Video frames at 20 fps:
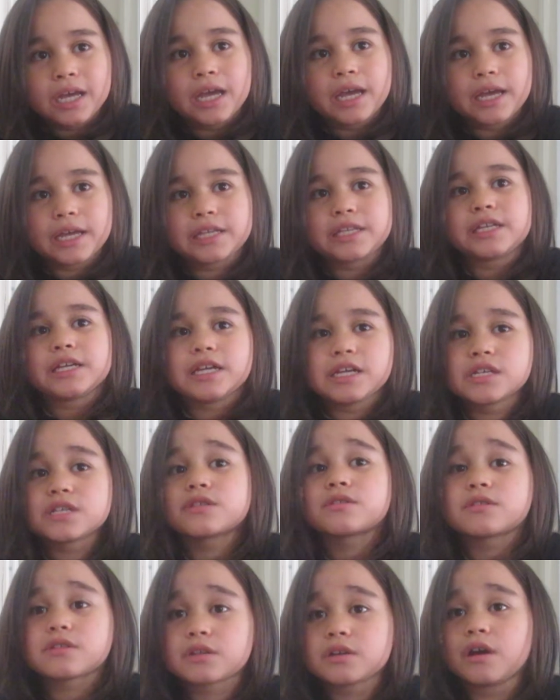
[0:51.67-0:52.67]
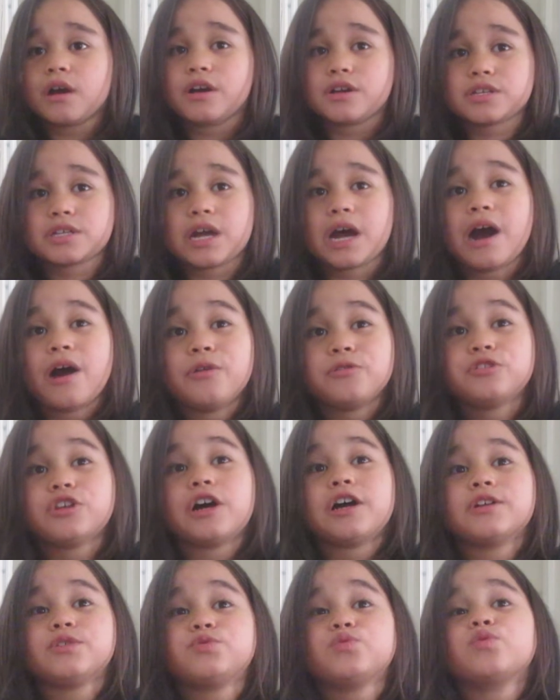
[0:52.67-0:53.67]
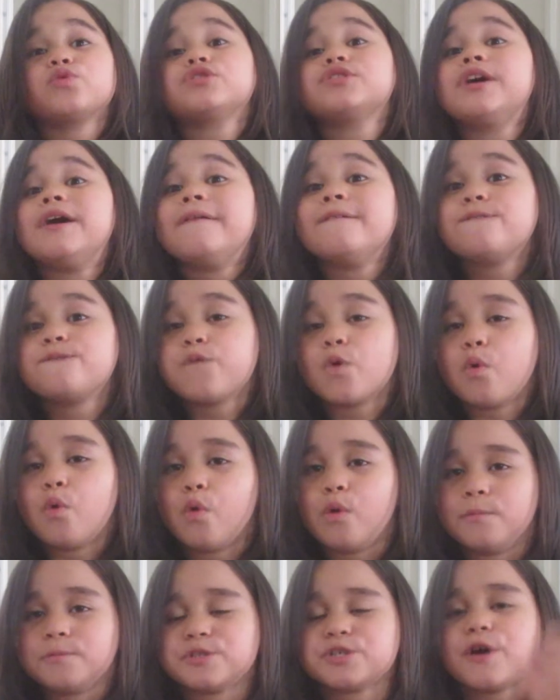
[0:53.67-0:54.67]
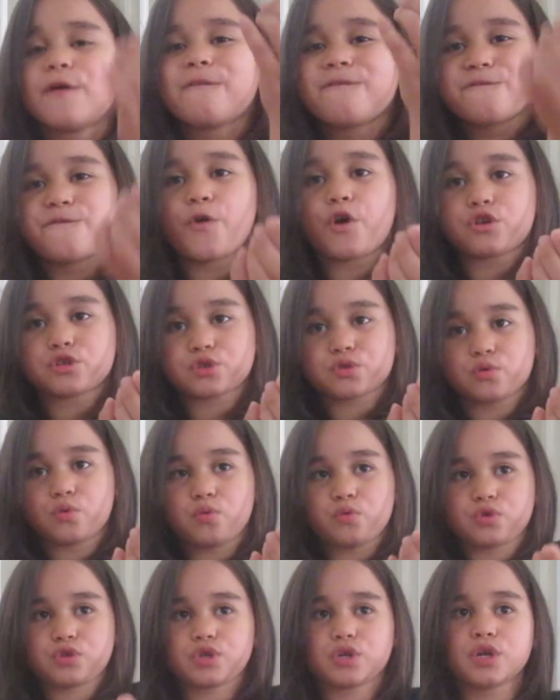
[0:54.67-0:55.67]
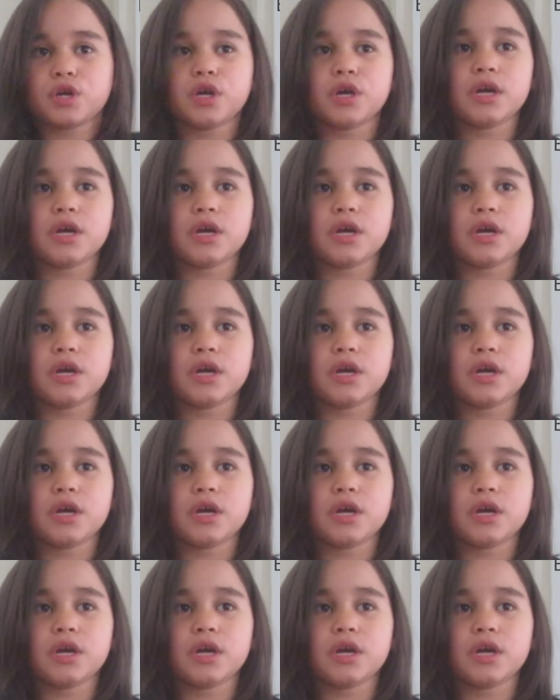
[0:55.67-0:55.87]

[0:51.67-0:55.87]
it is because how dinosaurs formed fossils.